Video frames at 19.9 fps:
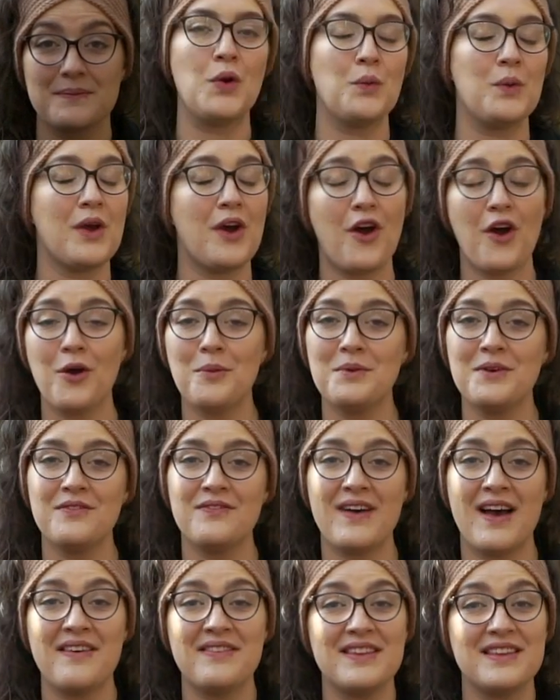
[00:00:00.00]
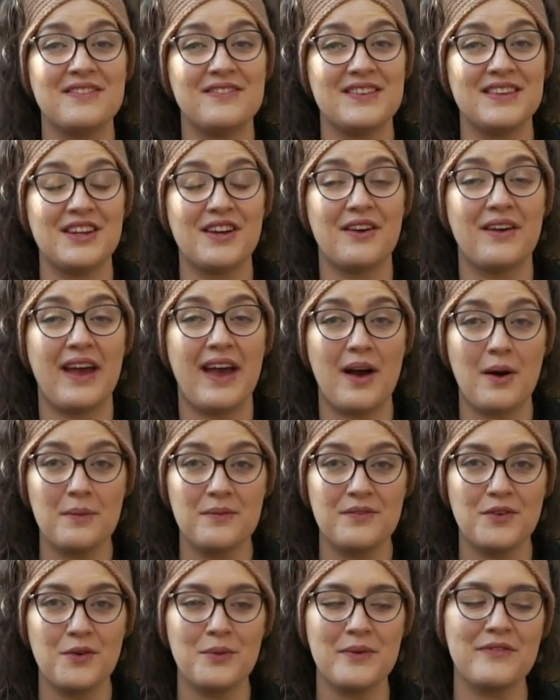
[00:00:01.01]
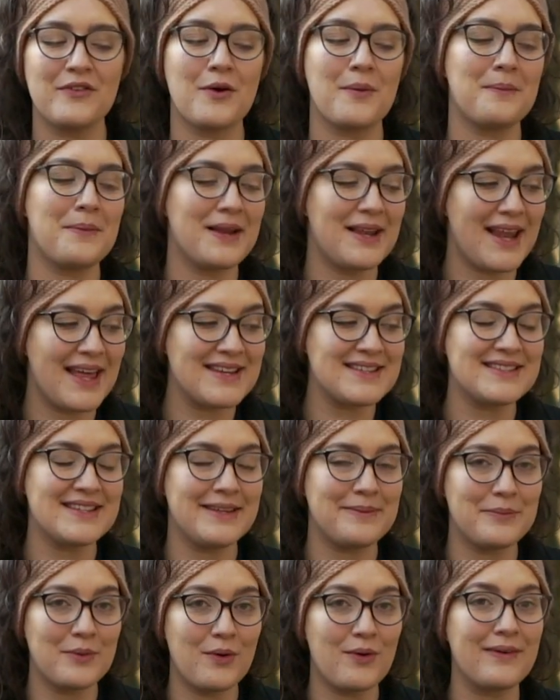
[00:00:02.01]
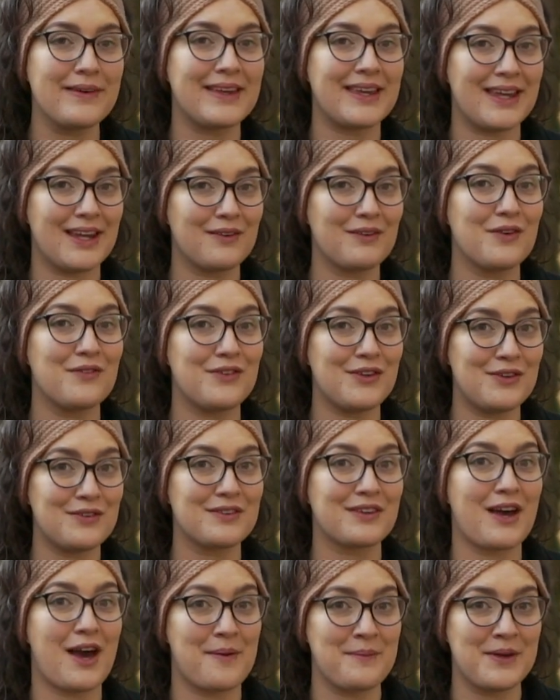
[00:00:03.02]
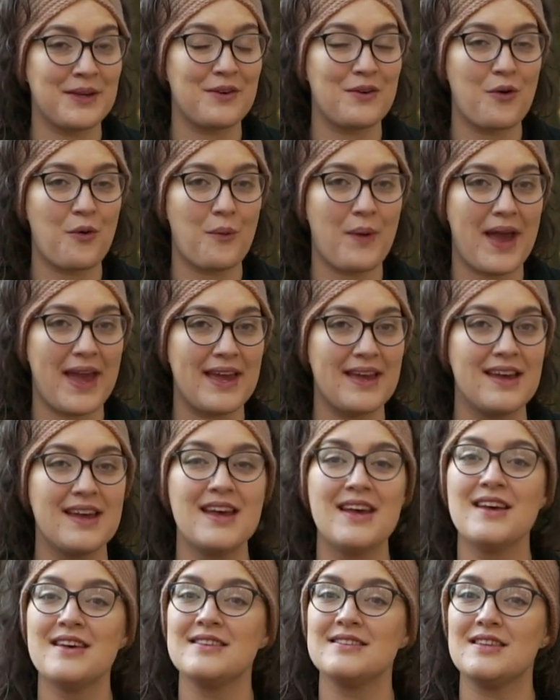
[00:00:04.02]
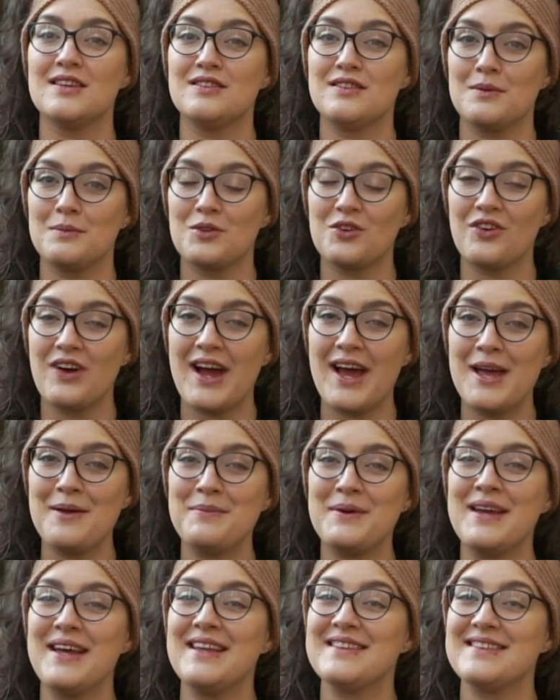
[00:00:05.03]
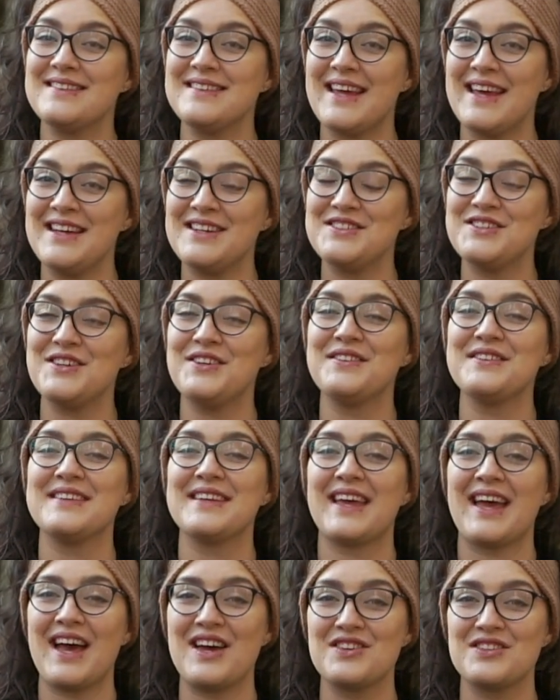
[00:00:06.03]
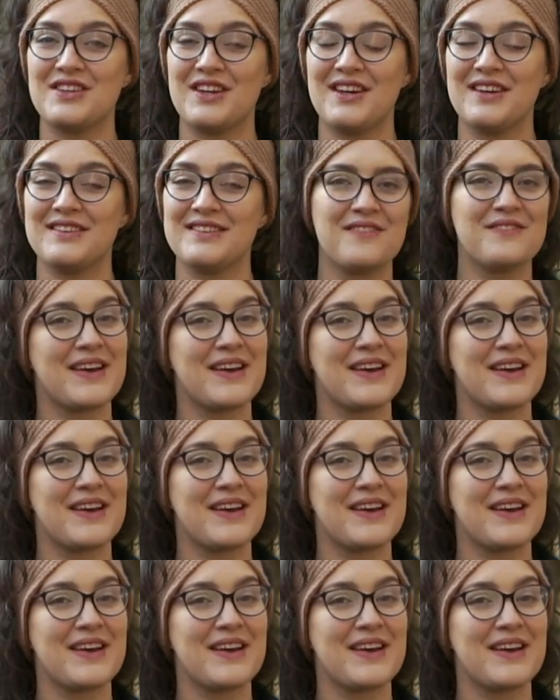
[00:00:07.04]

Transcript: We hope you found this video helpful. We've got plenty more gear reviews coming your way, so subscribe and stay tuned to catch those.